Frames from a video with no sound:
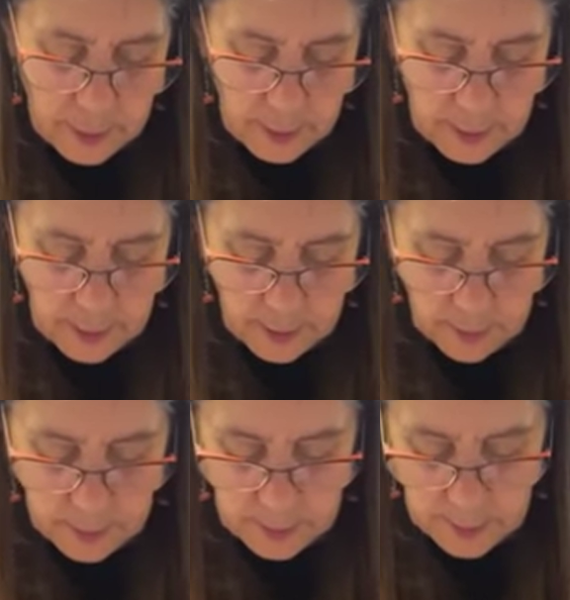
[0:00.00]
Just to get
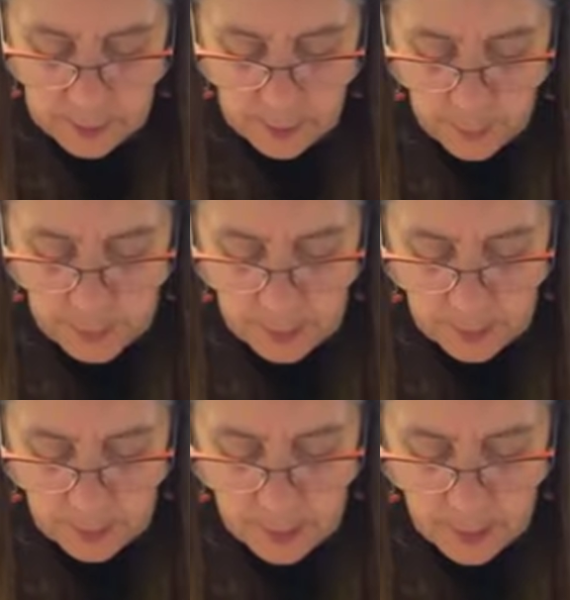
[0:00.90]
a little
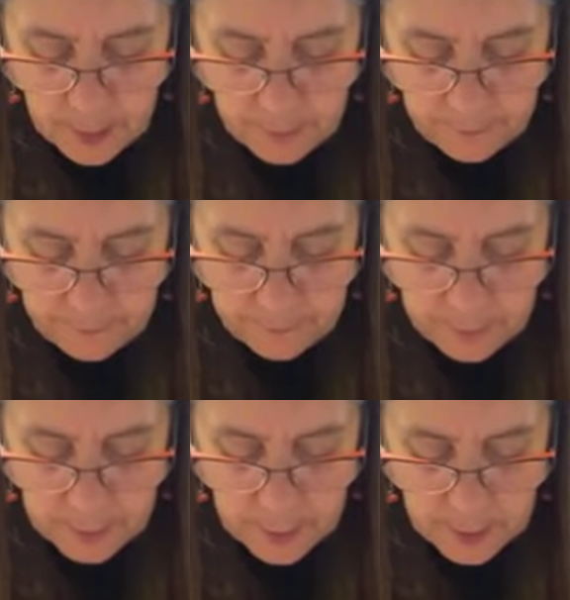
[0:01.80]
bit of
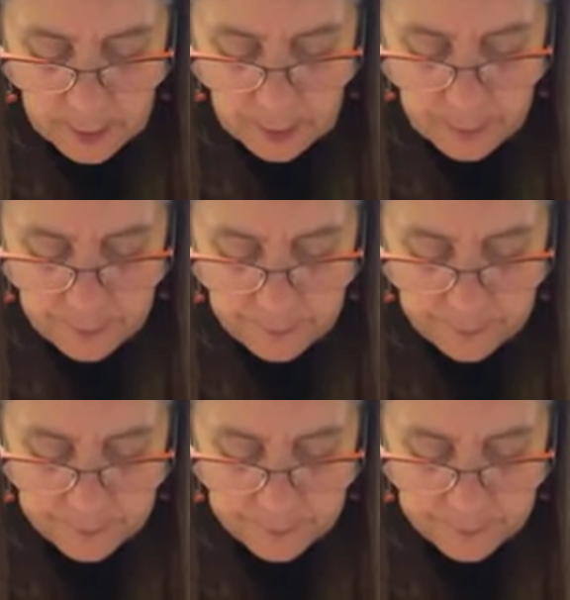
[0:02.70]
color.